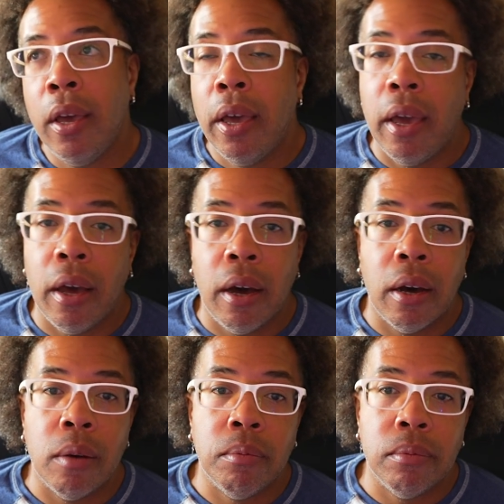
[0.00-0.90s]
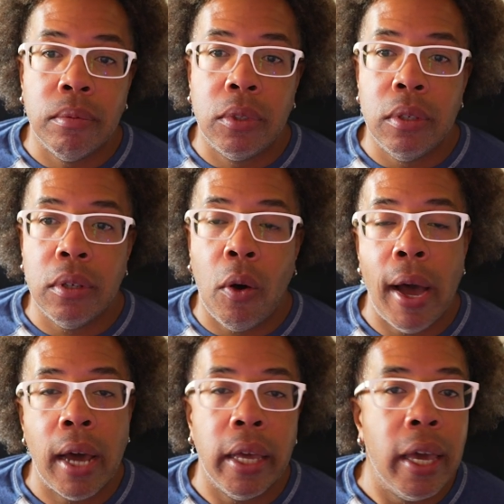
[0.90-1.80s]
on
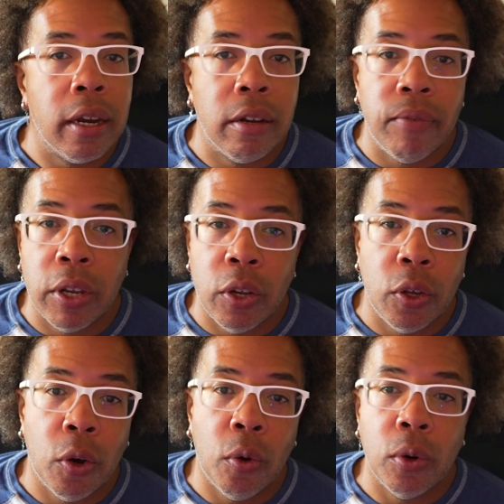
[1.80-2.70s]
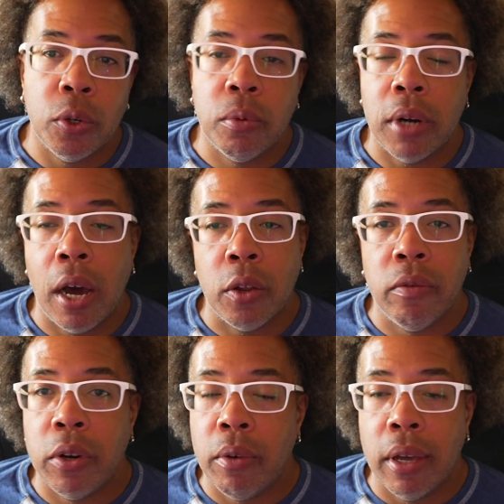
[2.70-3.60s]
how to edit a video or doing audio
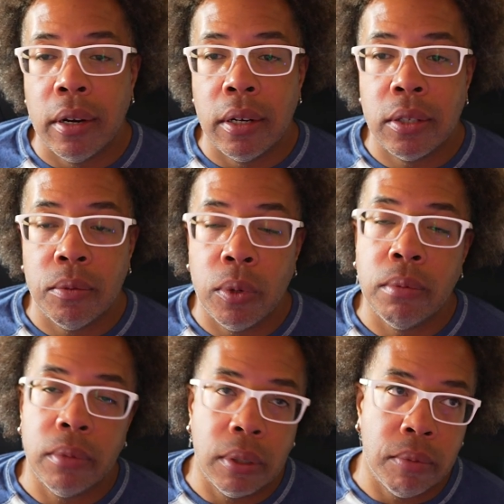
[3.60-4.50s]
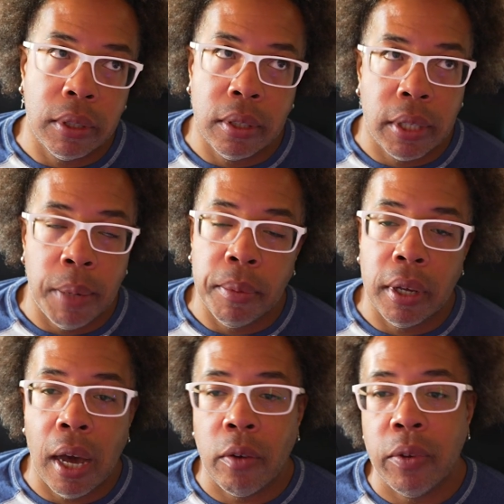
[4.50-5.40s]
video editing. Well, it's the same thing,
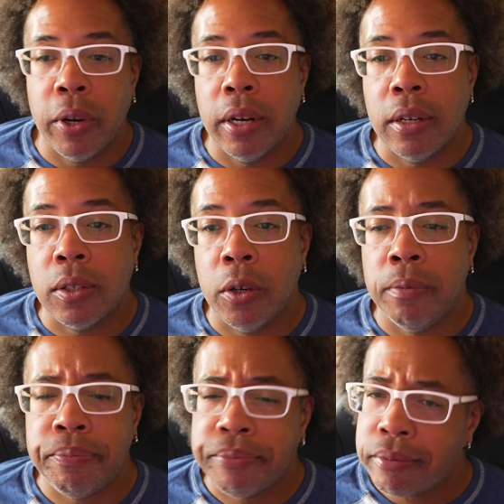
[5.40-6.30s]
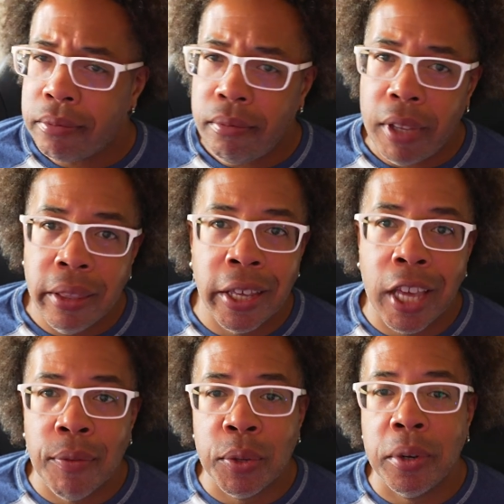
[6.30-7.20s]
audio video editing. So thank
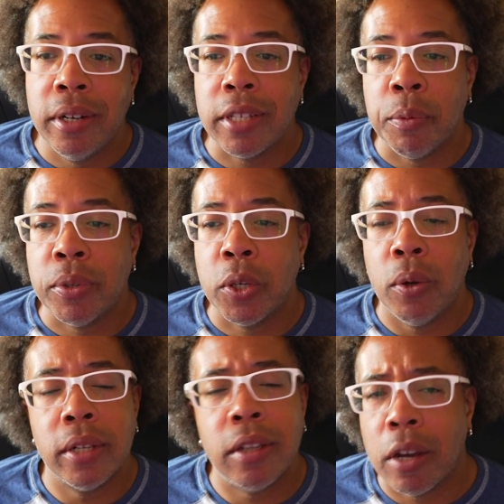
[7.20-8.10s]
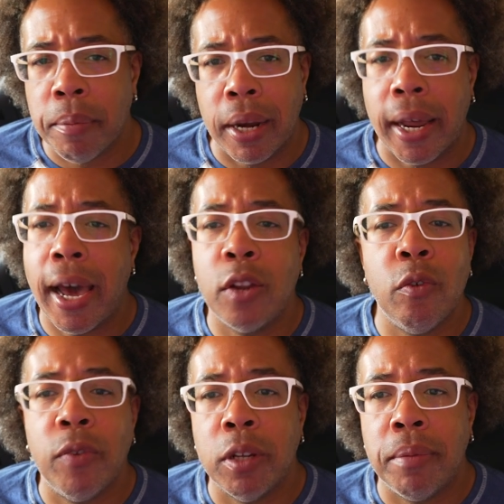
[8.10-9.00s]
y'all for tuning in this episode. Let's talk about, like, how do you
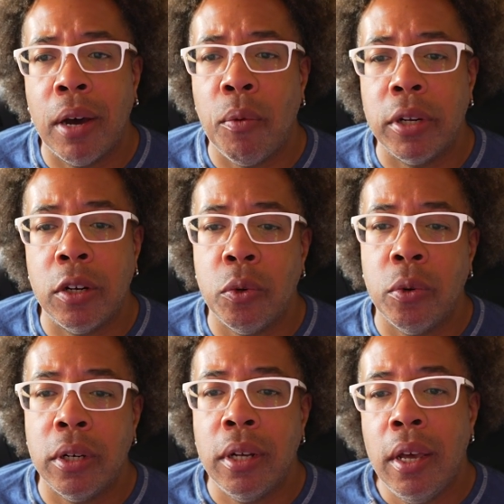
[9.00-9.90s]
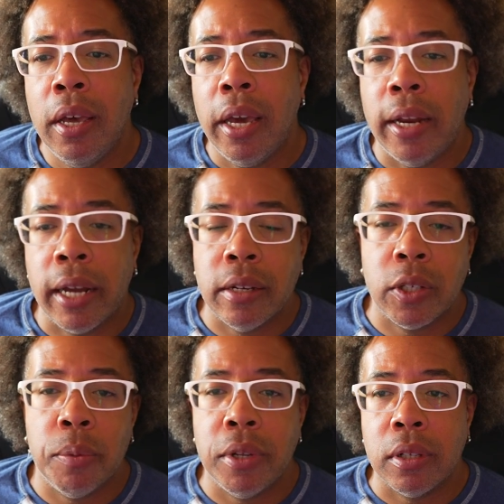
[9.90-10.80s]
feel about what they're doing enacting
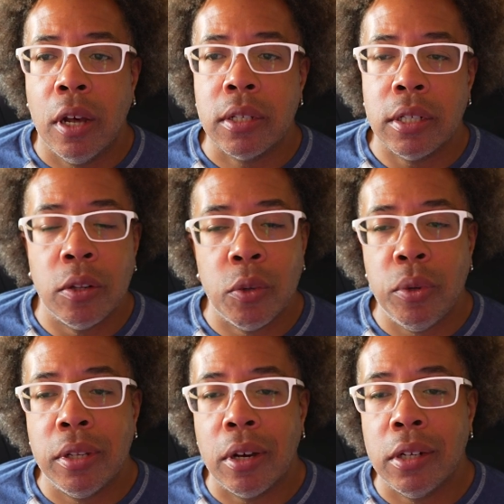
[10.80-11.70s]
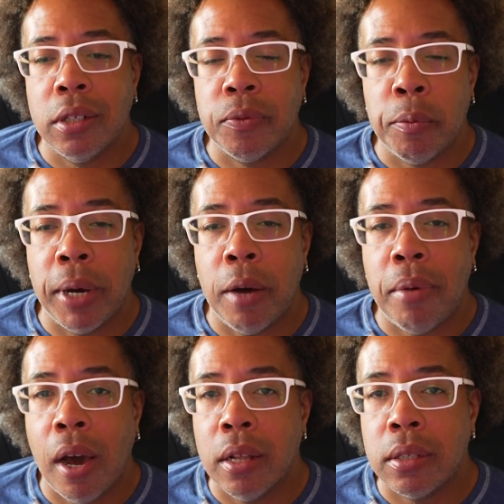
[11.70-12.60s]
some of these laws? Because I don't think we talk enough about
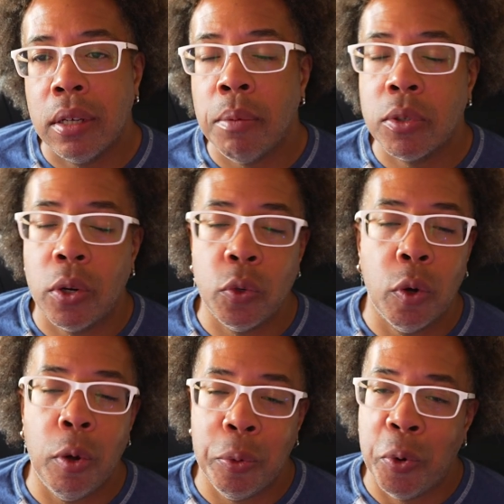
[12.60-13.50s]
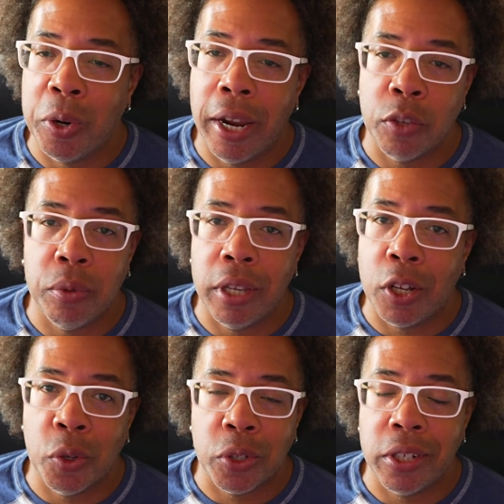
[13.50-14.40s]
policy. I'm going to start doing more of that as we get
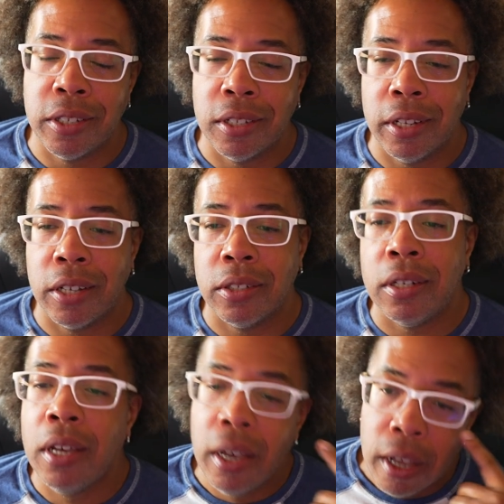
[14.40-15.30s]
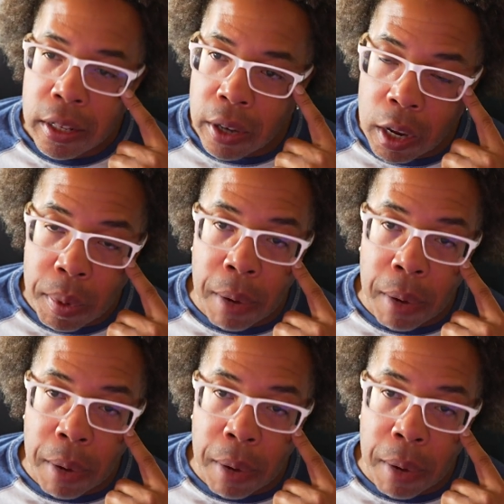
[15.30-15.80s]
closer to this election, talking about